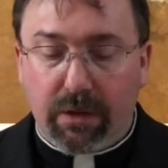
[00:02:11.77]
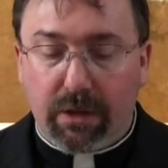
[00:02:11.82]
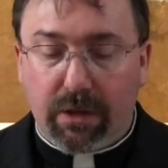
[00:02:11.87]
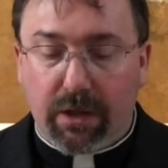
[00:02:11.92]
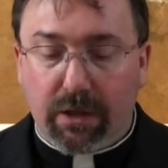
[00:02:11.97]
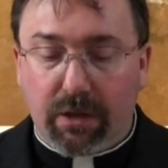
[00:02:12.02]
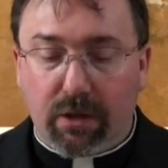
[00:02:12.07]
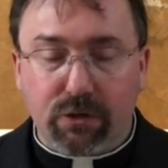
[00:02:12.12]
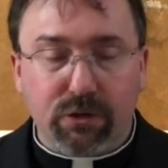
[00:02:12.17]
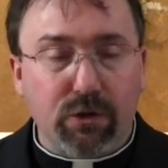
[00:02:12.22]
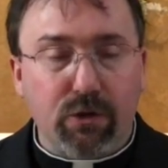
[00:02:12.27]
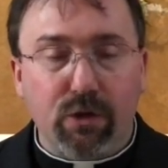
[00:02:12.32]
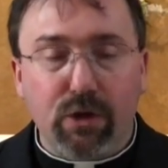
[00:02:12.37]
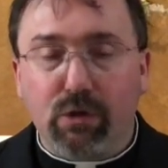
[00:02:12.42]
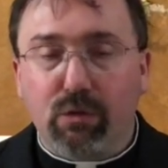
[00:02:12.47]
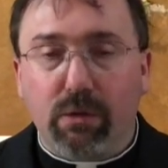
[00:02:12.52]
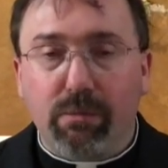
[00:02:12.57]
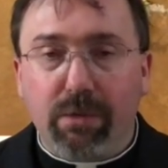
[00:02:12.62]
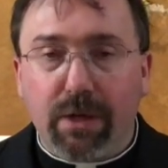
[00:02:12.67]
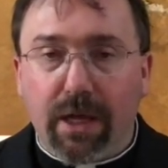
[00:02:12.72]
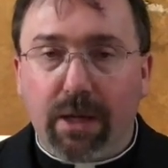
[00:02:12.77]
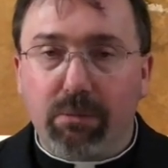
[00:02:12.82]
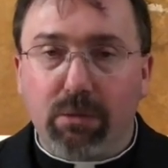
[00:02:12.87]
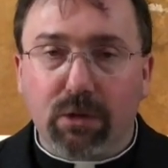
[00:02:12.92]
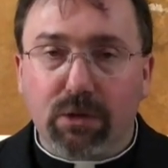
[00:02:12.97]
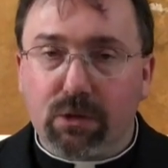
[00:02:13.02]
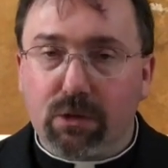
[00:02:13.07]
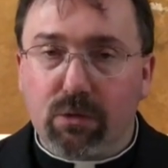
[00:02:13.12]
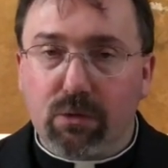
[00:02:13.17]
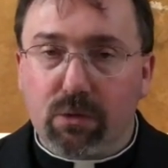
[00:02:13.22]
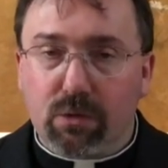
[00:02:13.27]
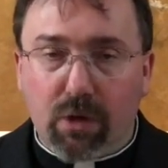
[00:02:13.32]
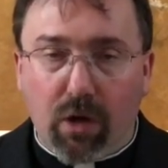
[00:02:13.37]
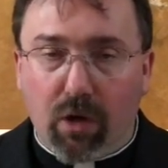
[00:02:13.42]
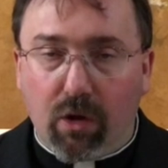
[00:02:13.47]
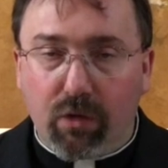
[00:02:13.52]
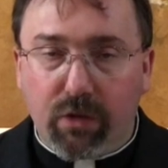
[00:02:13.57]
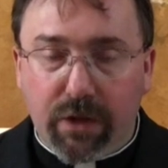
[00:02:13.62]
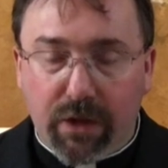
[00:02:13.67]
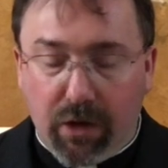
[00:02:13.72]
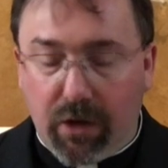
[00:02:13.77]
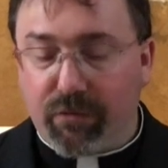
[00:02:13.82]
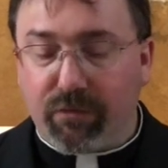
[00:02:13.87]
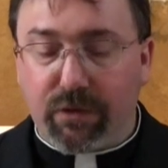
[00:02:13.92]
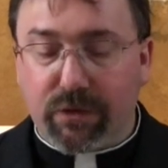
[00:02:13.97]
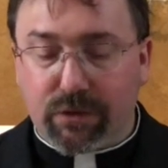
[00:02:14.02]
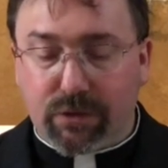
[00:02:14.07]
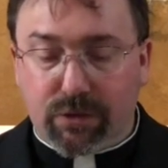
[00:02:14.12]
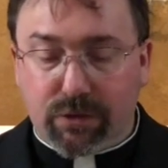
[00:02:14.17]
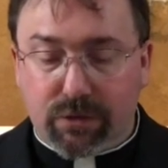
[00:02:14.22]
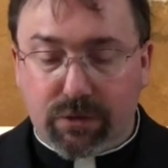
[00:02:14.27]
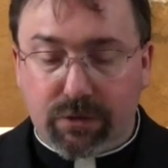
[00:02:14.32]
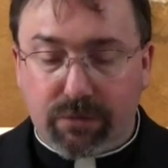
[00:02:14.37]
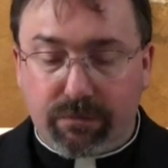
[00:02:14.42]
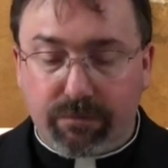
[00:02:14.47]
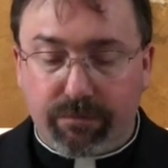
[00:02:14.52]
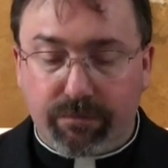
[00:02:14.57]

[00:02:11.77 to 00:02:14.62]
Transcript: And also, you would be able to call the office.